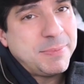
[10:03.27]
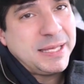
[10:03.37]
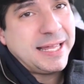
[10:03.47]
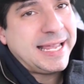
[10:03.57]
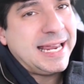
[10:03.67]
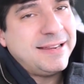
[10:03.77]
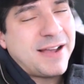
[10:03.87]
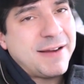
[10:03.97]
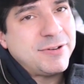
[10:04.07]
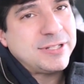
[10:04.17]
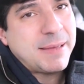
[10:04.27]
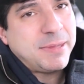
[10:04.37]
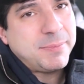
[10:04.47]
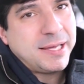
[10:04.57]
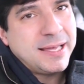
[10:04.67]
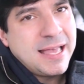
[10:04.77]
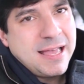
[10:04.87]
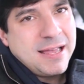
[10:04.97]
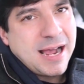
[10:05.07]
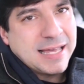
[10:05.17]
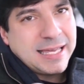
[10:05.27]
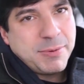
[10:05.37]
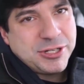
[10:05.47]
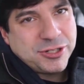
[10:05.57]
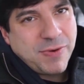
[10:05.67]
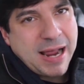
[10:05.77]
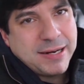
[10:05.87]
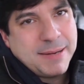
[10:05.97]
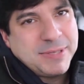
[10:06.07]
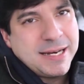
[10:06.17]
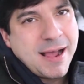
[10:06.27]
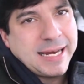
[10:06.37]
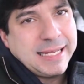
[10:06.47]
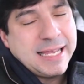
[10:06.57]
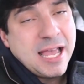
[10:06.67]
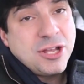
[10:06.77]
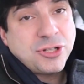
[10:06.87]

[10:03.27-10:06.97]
It'll be like 85 or something. But I think we just rounded up to 90.